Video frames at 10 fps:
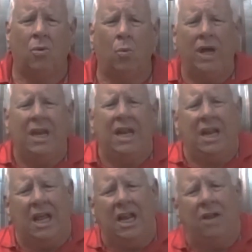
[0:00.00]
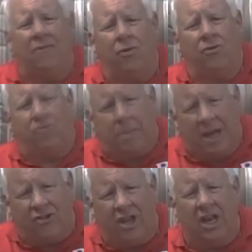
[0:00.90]
We need heating for
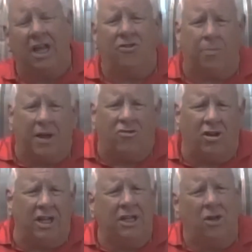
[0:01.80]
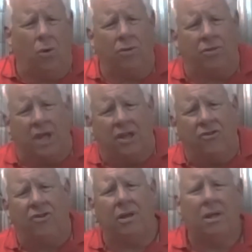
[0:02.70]
space heating, especially in the
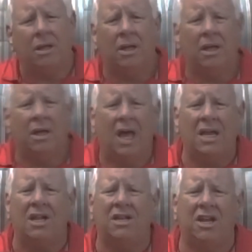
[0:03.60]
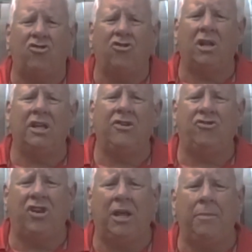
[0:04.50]
Northeast. And additionally,
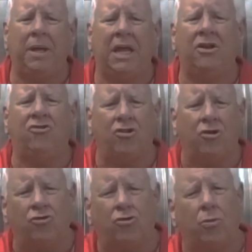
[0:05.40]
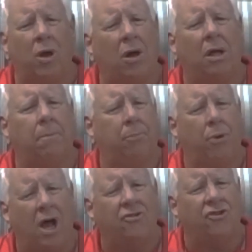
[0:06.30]
steam heat is used throughout a
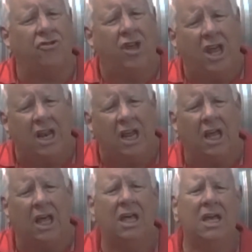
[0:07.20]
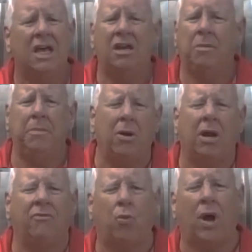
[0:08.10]
process heating in a
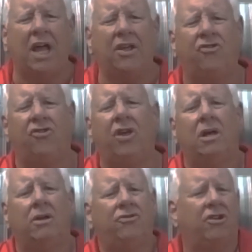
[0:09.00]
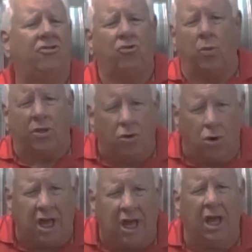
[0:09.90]
myriad of ways, such as with
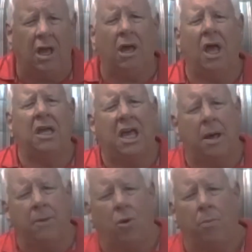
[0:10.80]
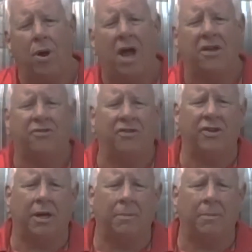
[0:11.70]
cooking and chemical processing.